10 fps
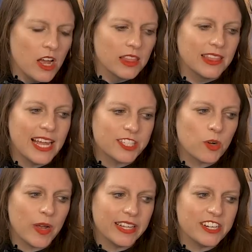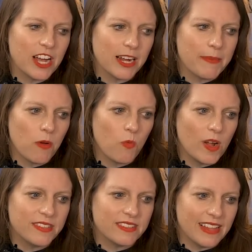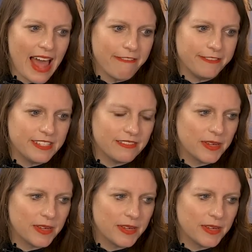Let's quickly talk about what's left,